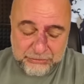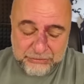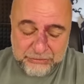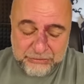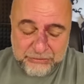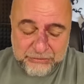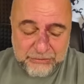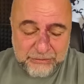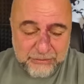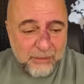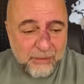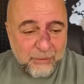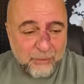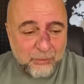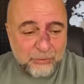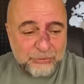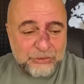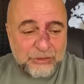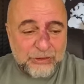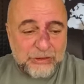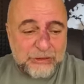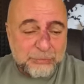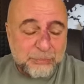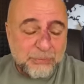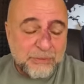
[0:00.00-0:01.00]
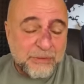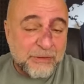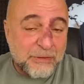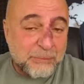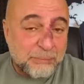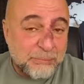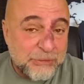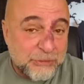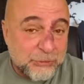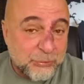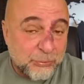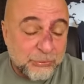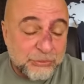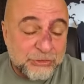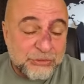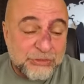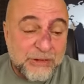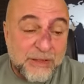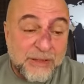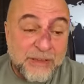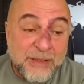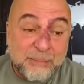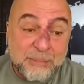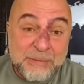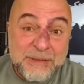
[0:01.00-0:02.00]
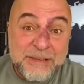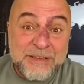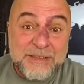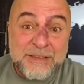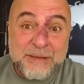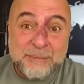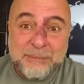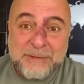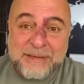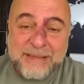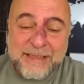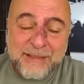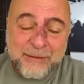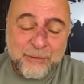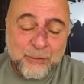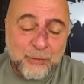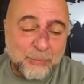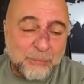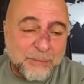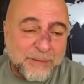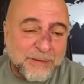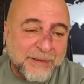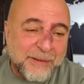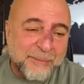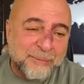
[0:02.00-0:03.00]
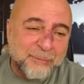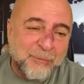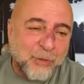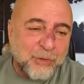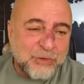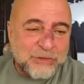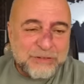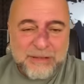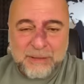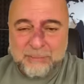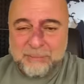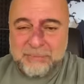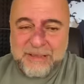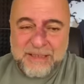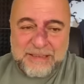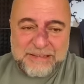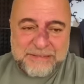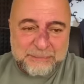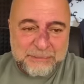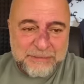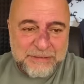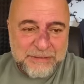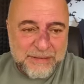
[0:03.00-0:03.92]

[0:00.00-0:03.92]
It seems to me that we might see the results of those efforts, so I'm going to try a bit.